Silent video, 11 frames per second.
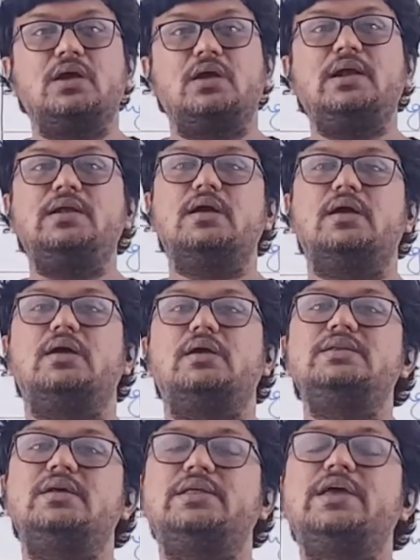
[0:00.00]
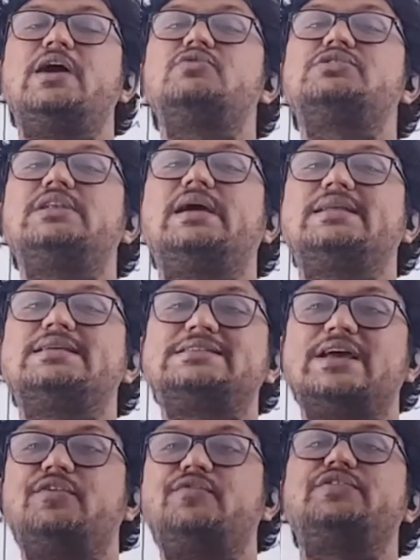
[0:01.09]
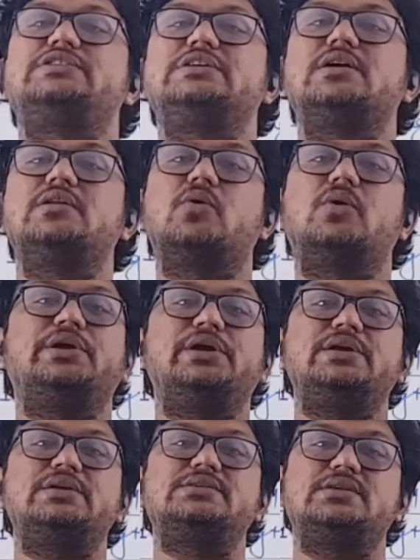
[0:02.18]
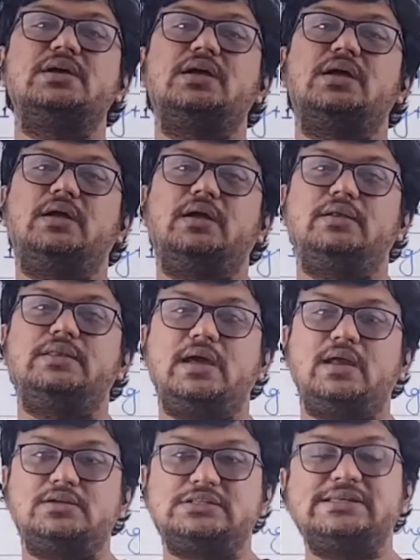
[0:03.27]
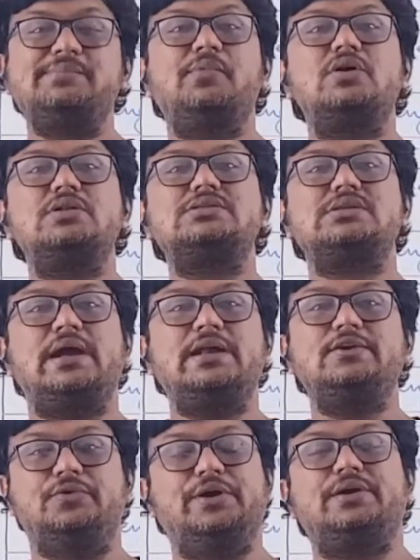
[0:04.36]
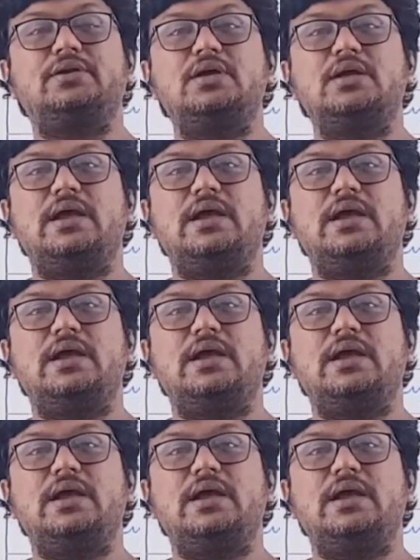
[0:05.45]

Right? They have selected 7 physical quantities, their symbols and unit.